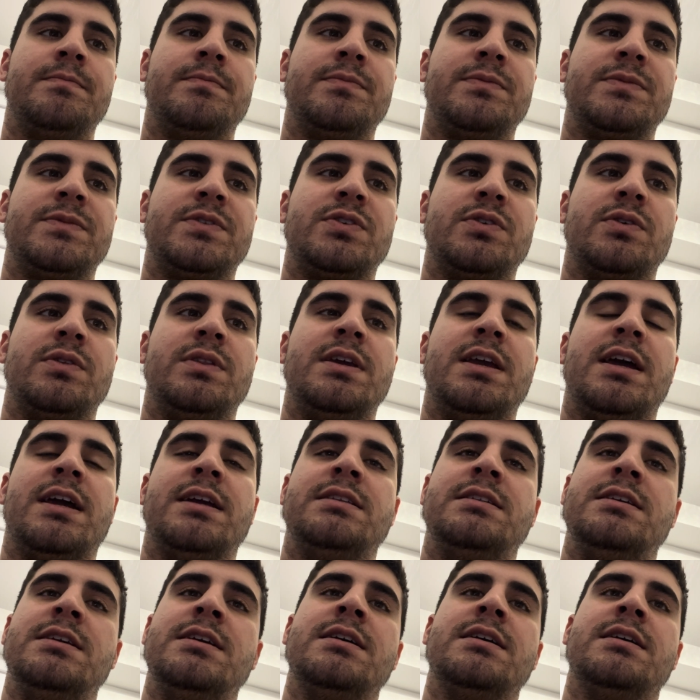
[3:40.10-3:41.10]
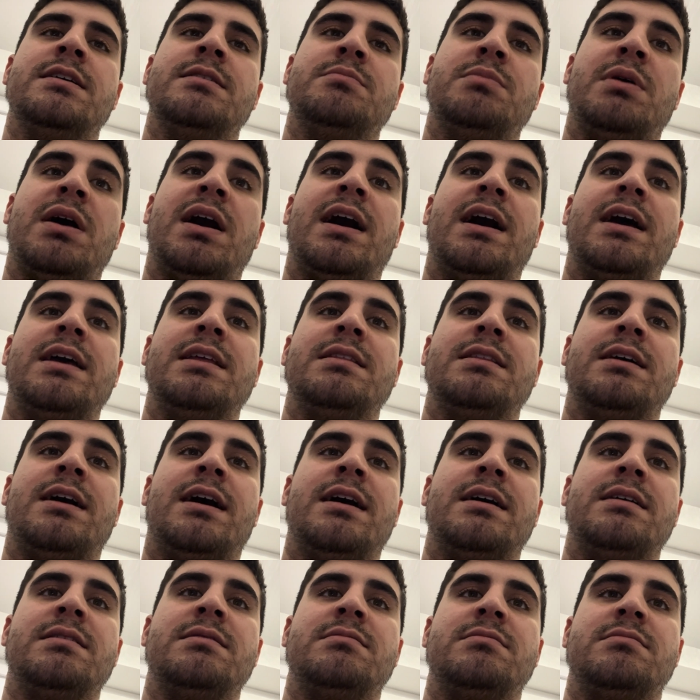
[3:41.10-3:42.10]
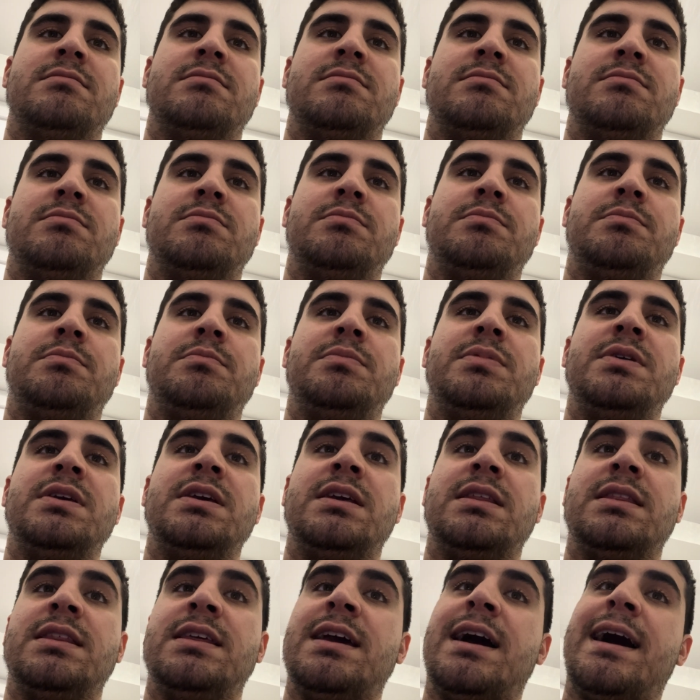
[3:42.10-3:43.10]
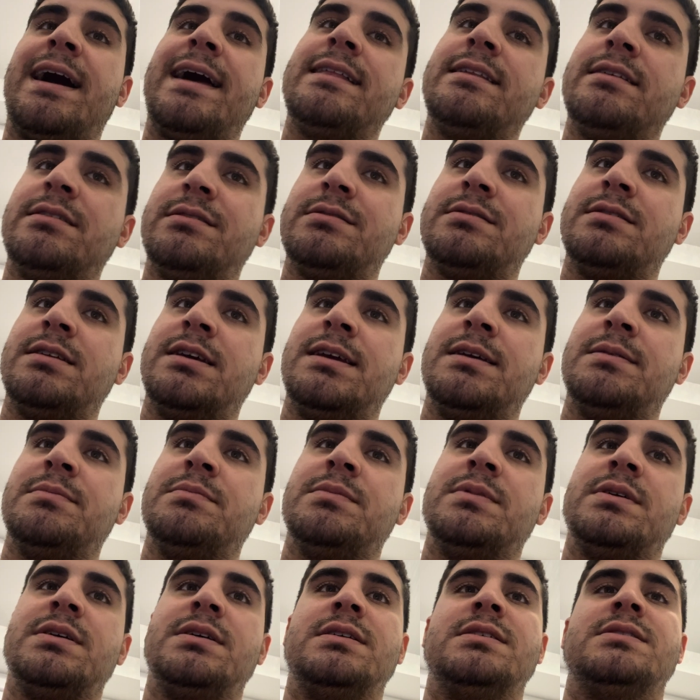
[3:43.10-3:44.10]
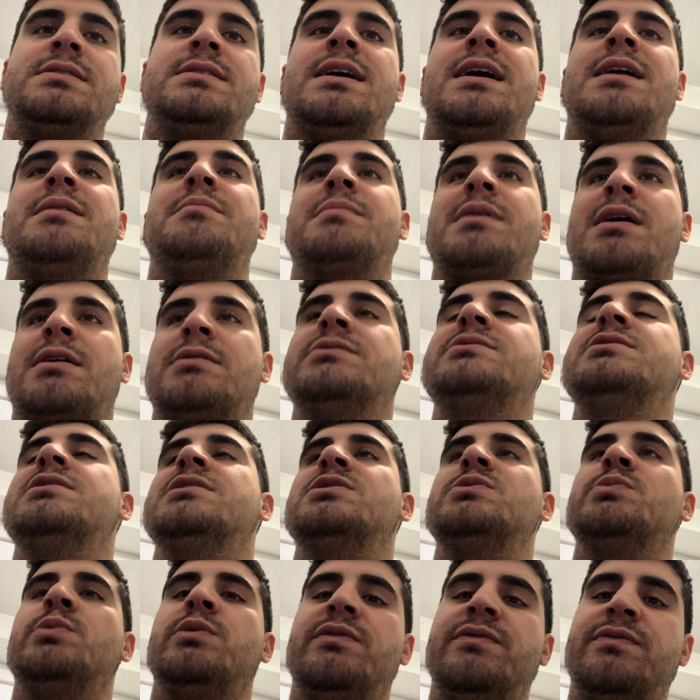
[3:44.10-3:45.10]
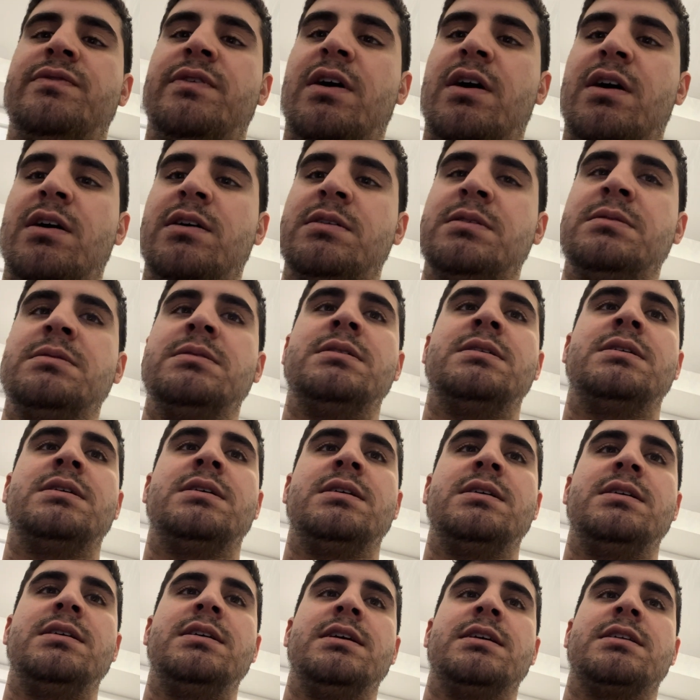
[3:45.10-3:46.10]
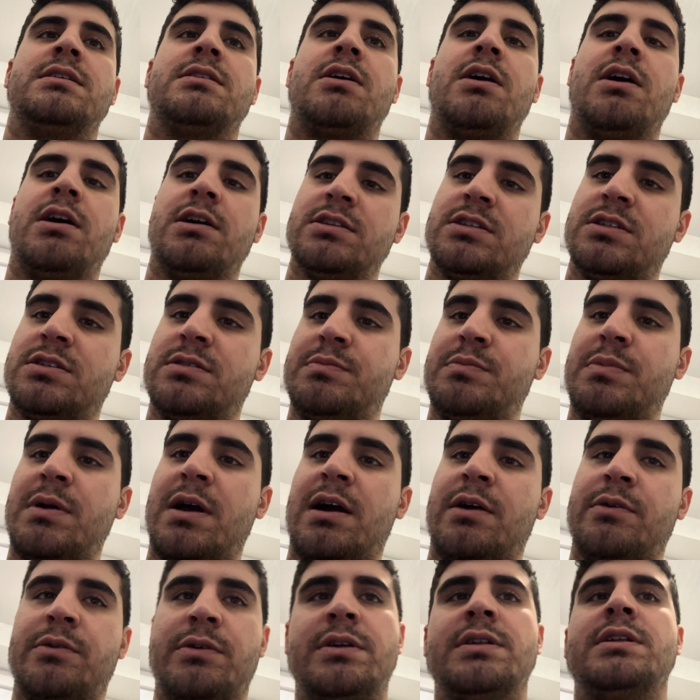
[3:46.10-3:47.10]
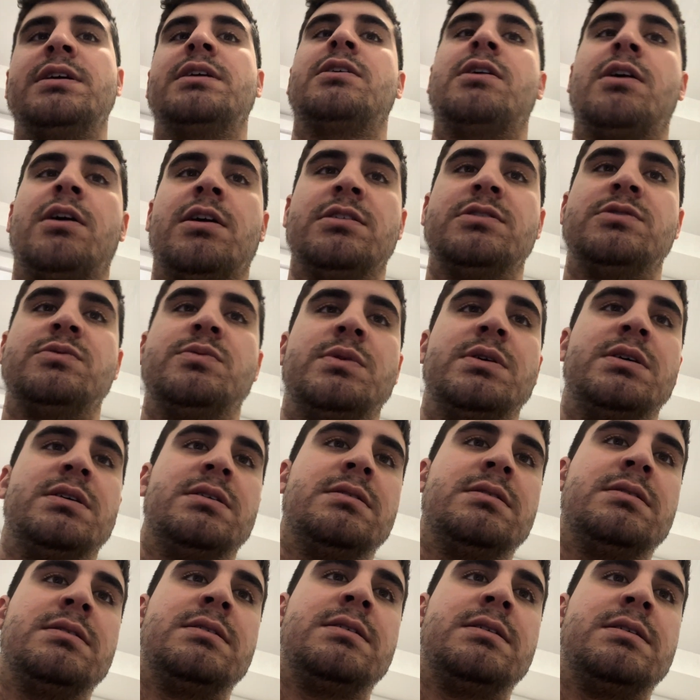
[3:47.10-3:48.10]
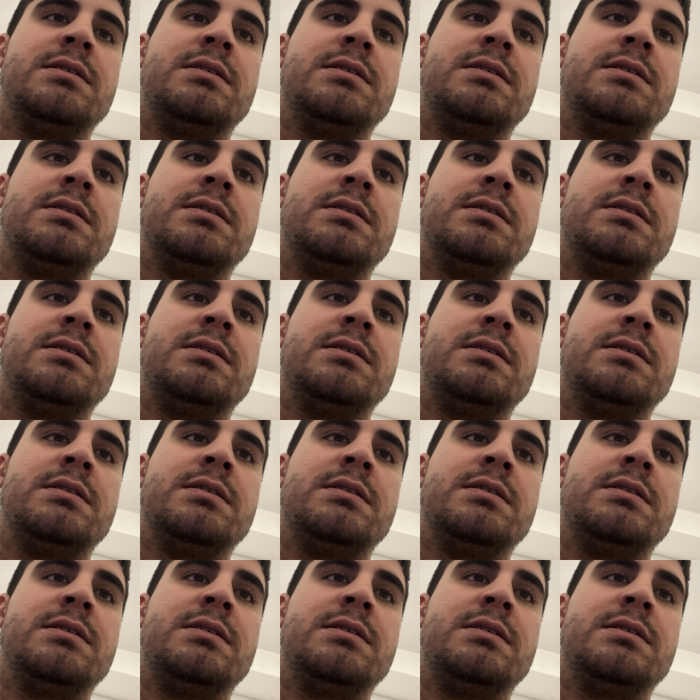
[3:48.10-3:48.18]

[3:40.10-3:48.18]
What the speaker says: So the idea behind that being the island name is that mountains will fall in God's power and in God's will.